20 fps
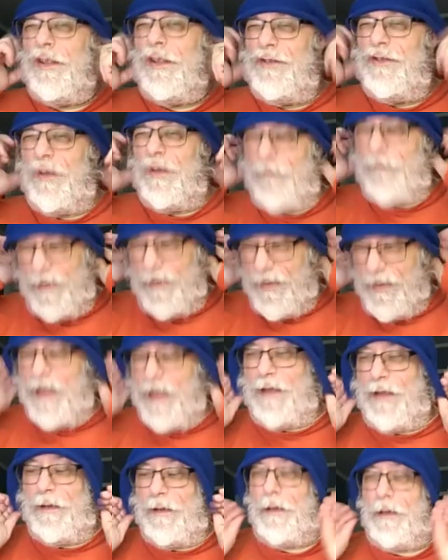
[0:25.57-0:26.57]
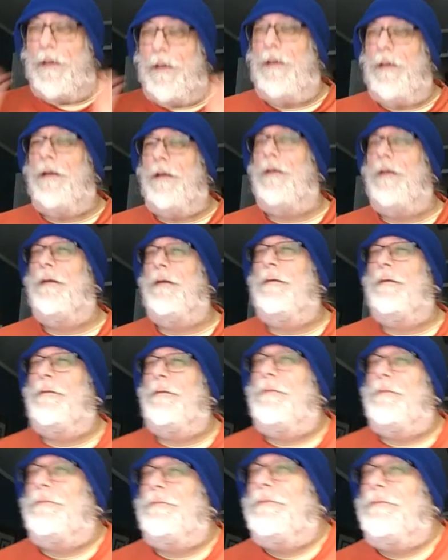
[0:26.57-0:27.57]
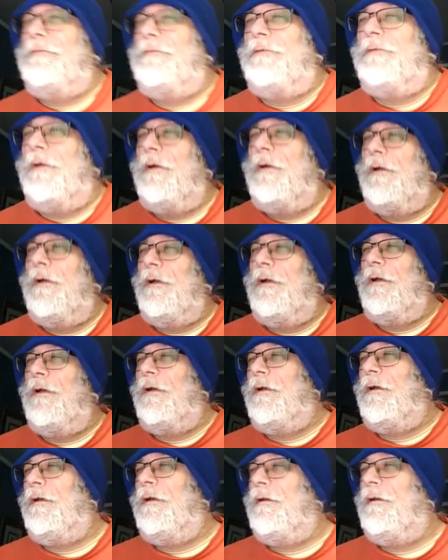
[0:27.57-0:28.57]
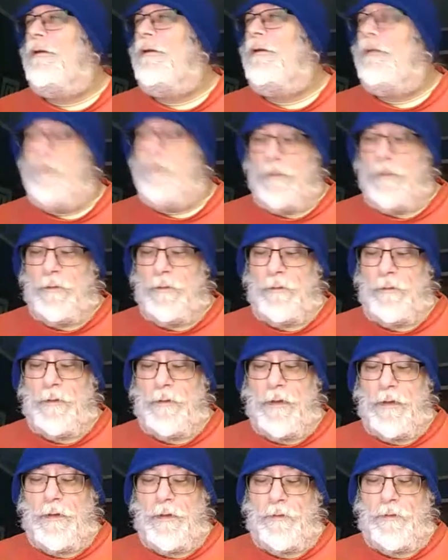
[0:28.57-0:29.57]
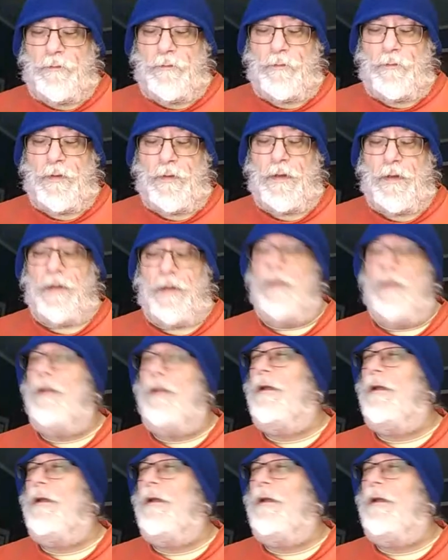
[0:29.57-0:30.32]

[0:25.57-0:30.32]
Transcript: jump on that. Uh, that's right.